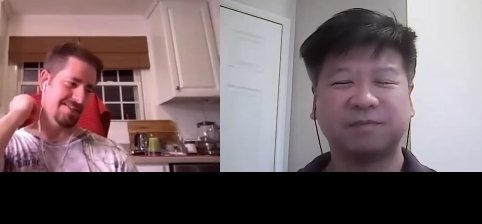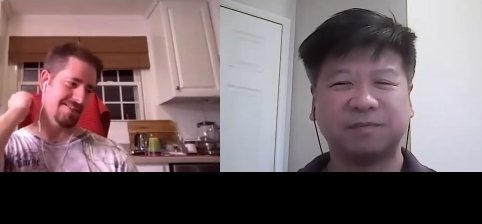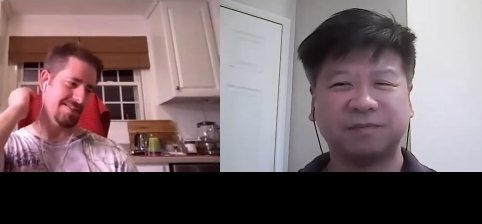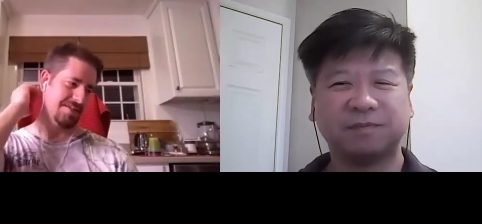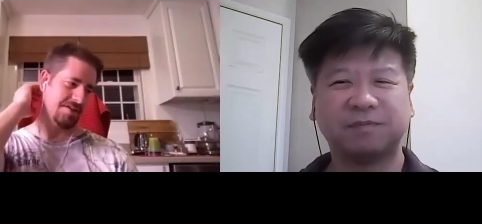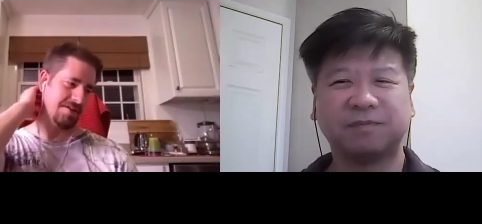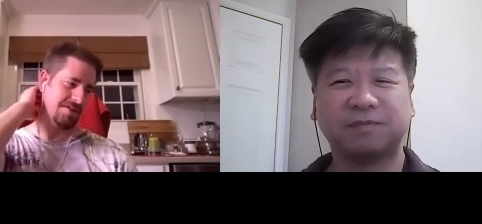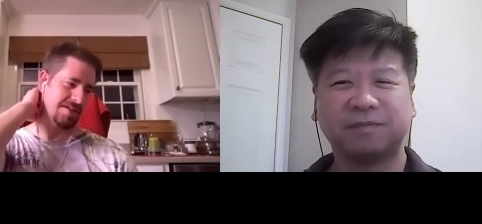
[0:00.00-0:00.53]
Speaker 1: you
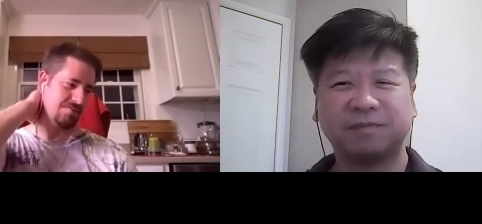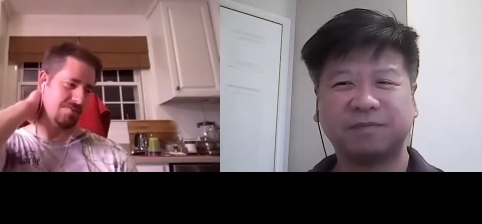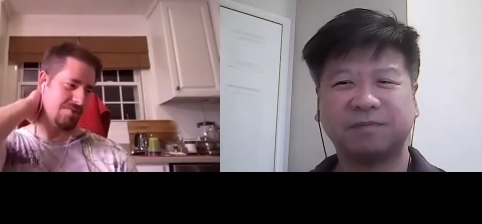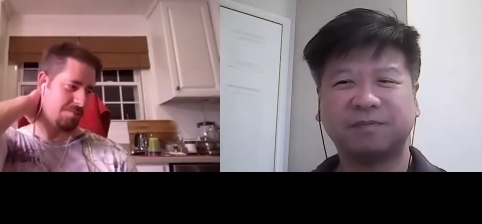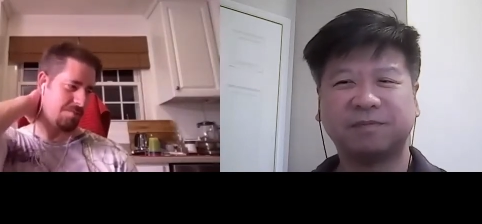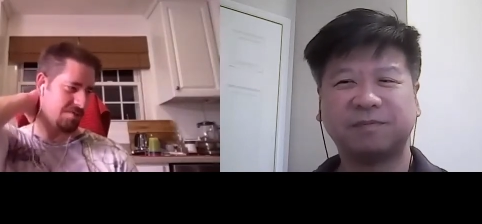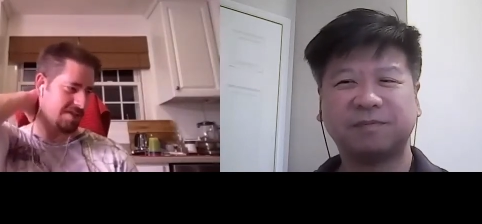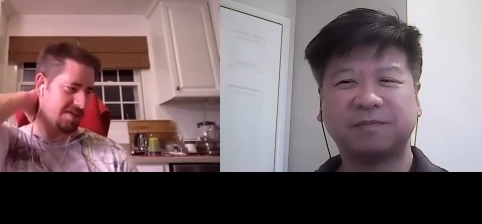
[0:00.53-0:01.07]
know he's
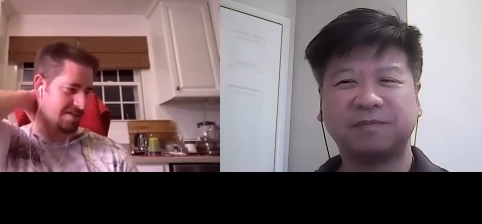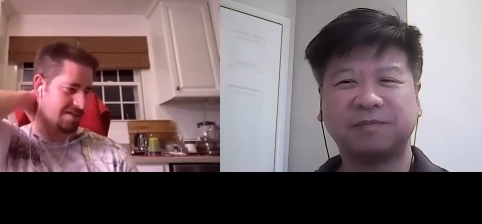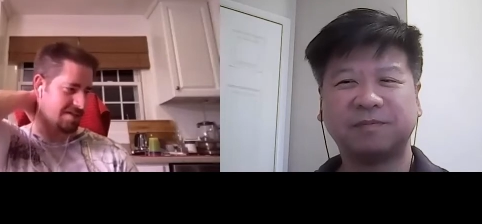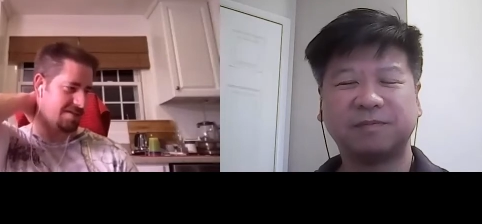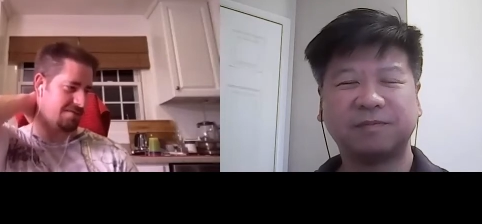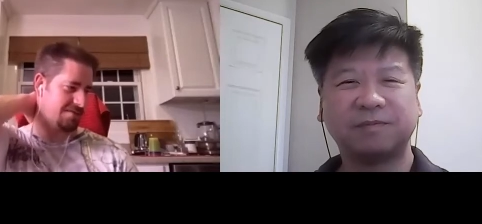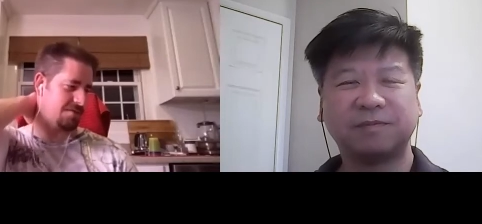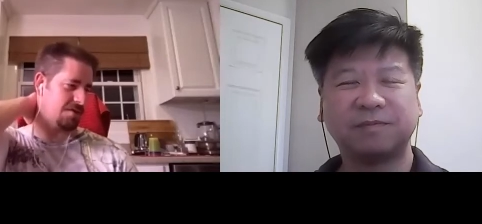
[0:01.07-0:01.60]

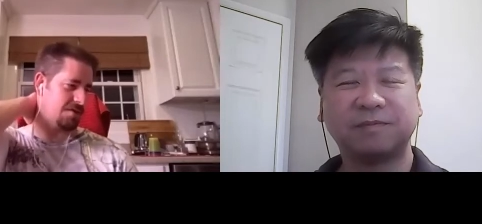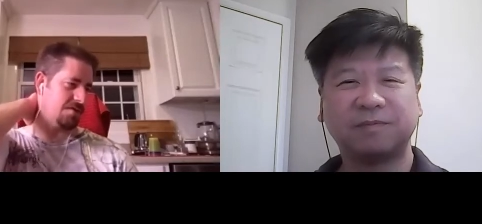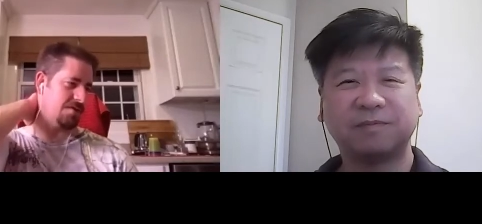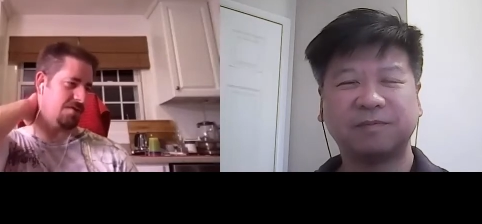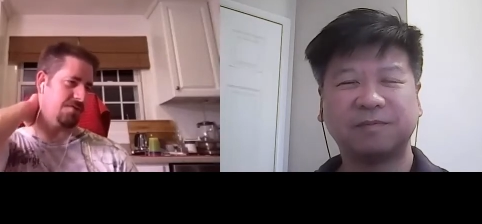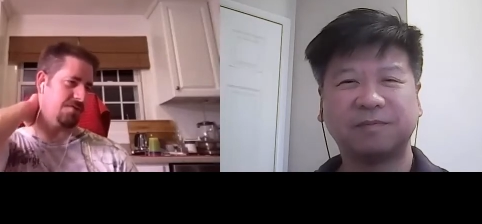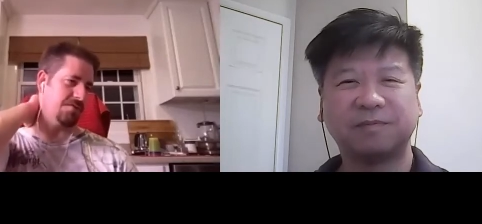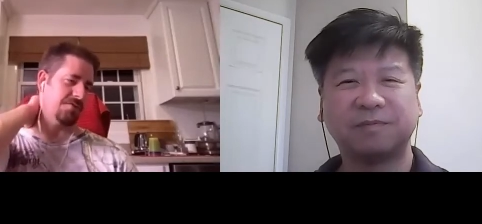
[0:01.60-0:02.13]
representative
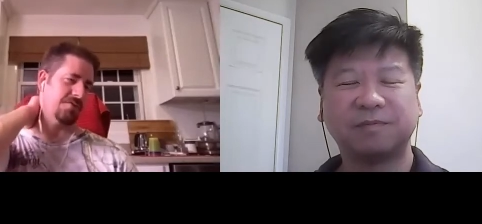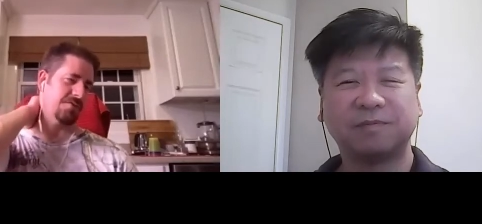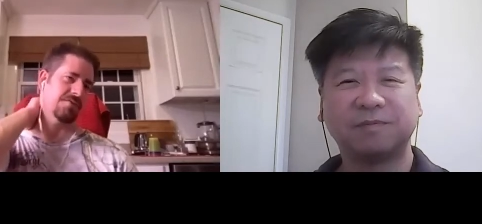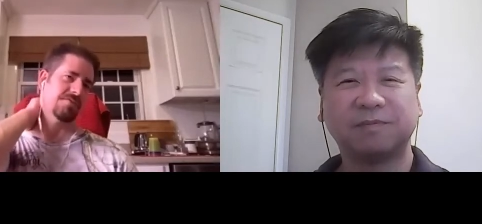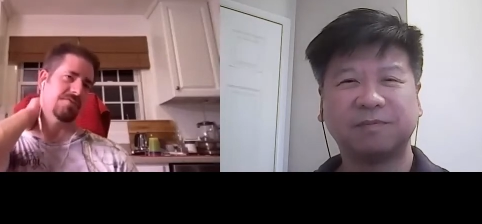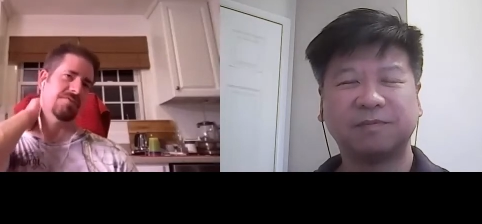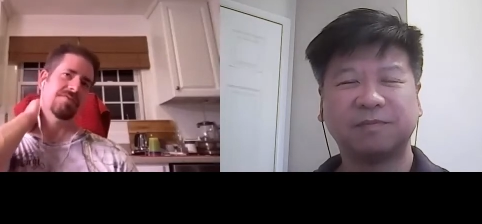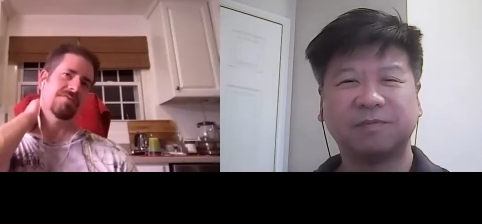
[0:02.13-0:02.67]
of
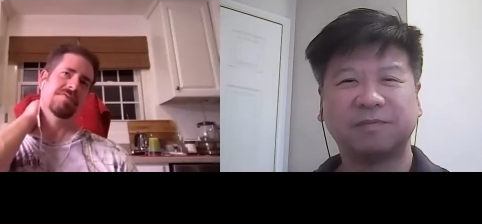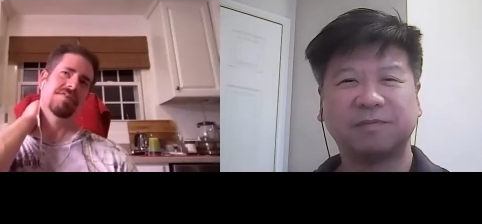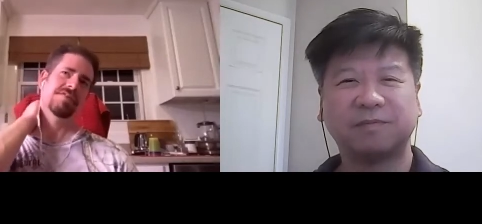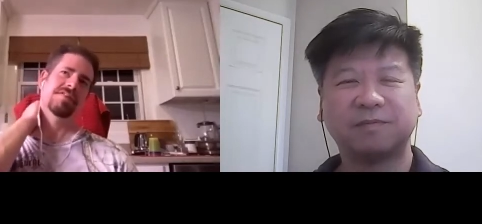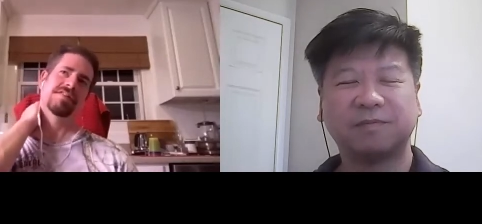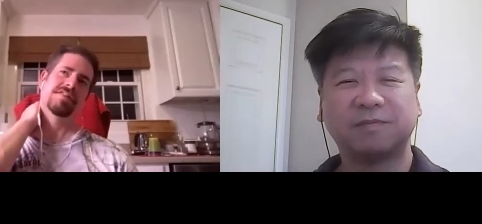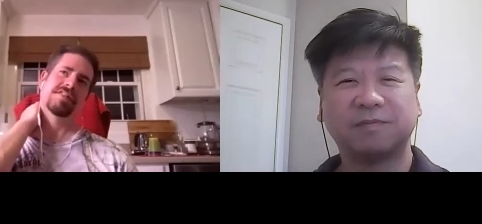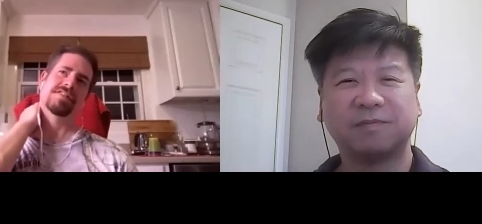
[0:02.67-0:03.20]

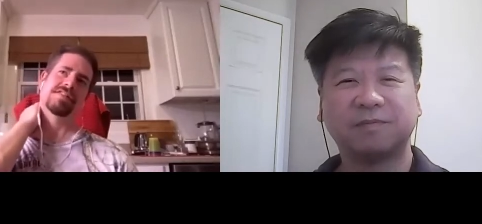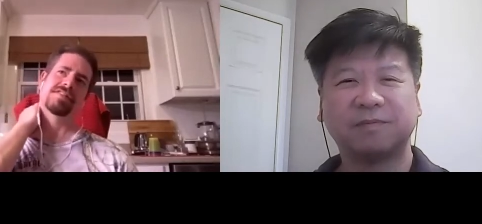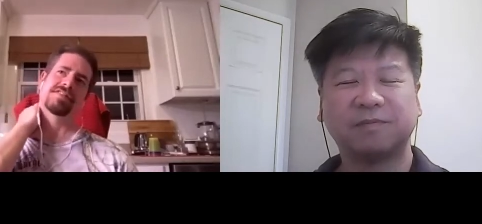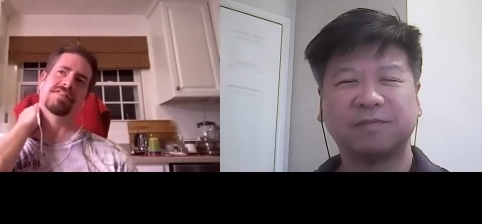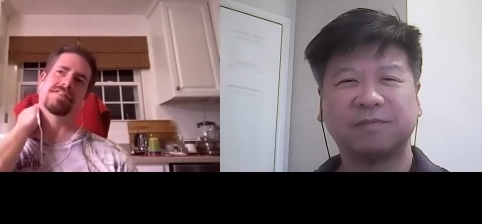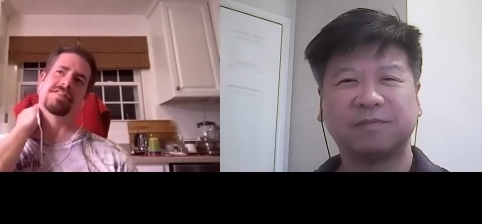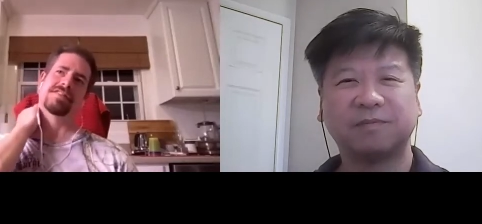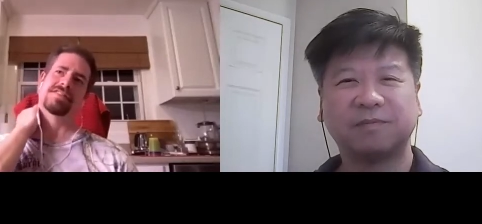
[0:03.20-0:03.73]
this
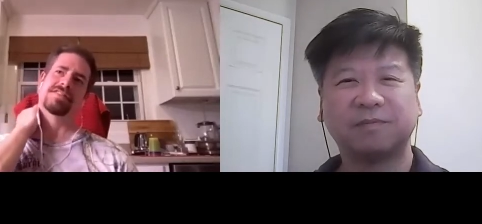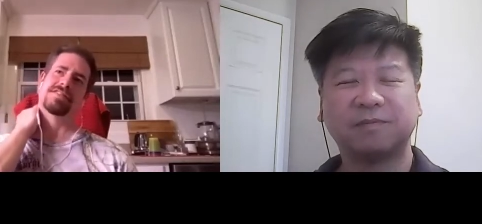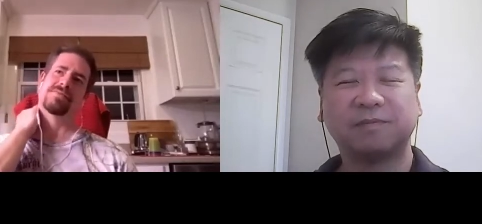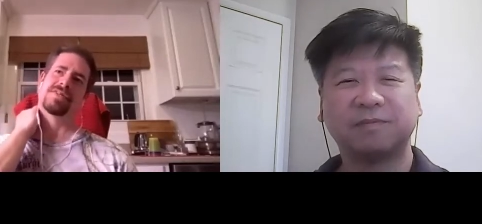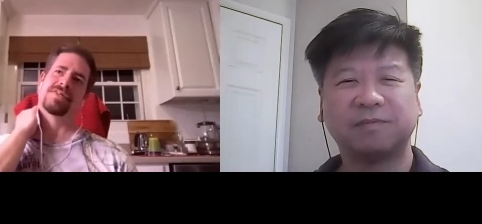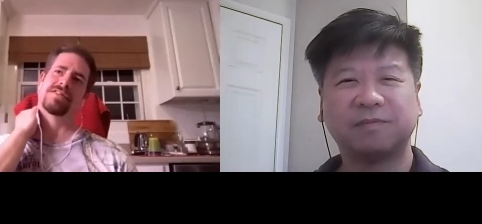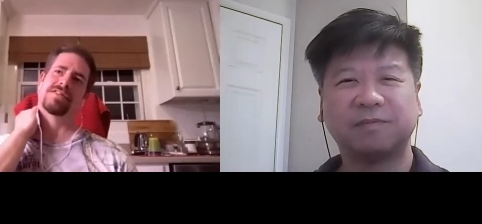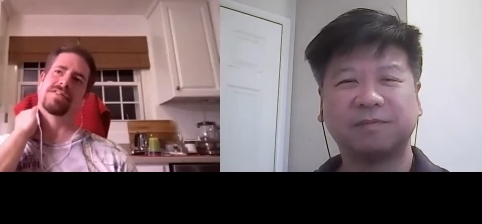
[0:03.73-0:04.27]
society
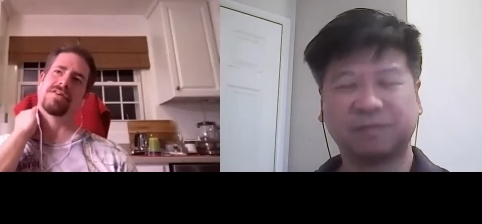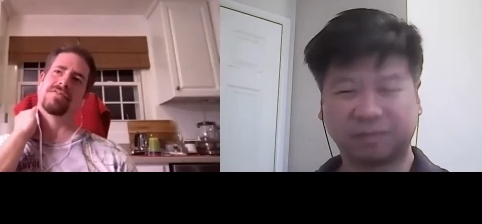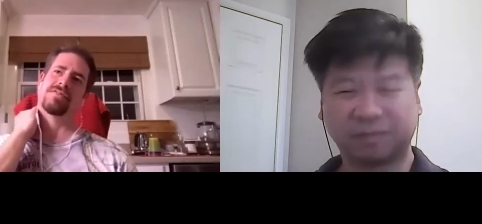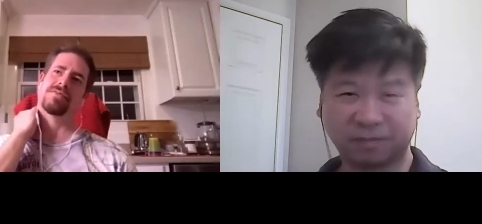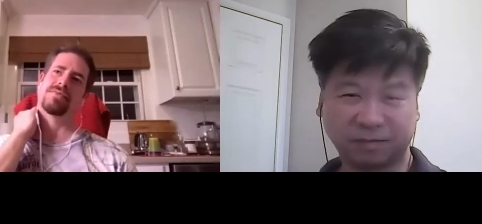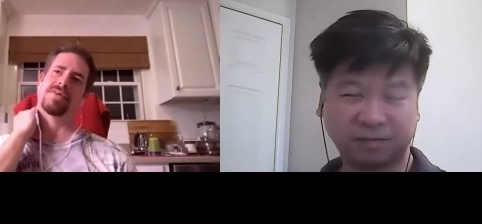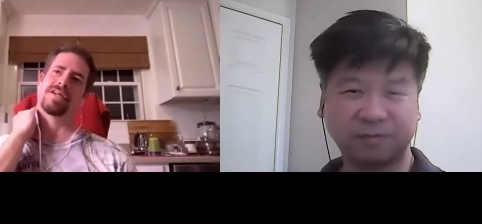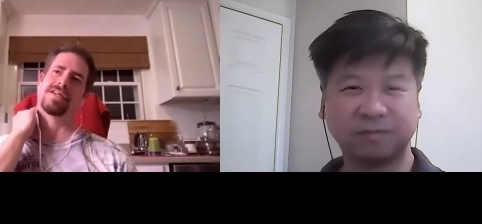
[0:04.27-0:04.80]
where the only
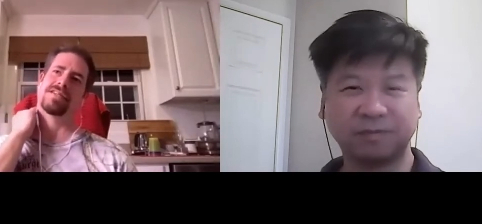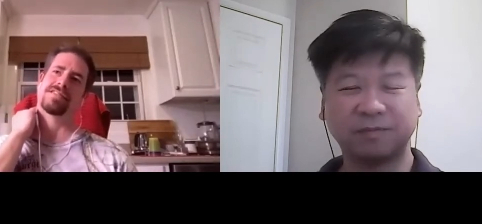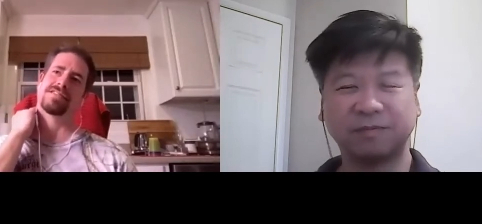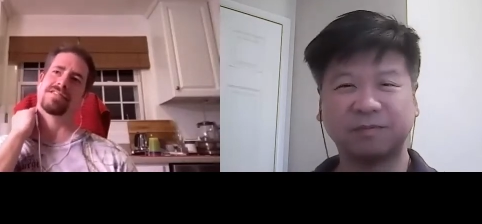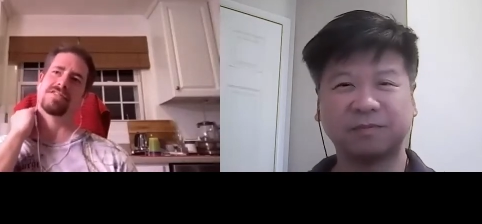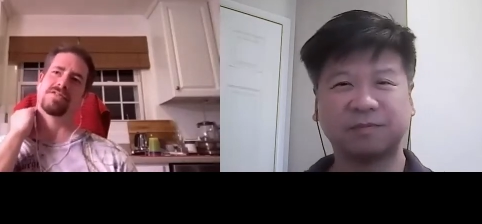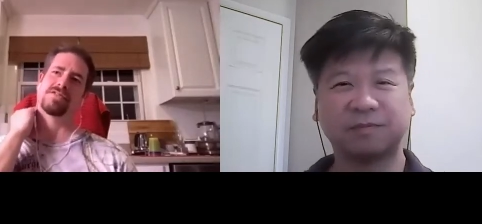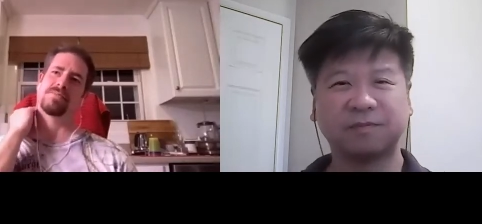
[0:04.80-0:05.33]
way is
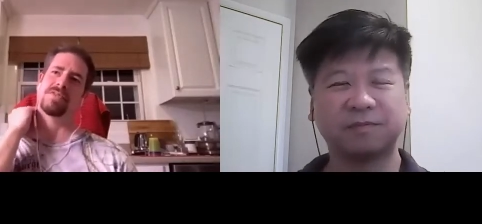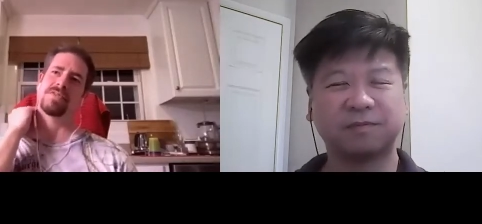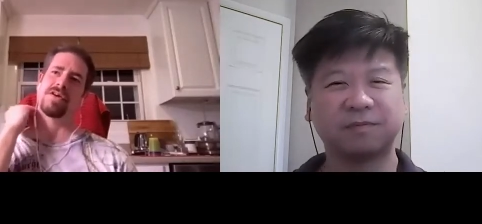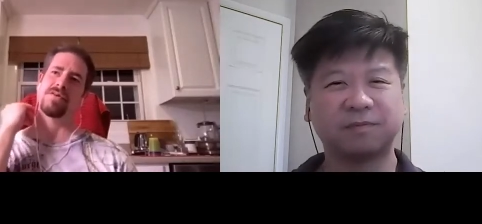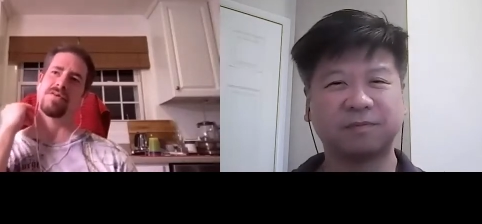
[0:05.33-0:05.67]
is you know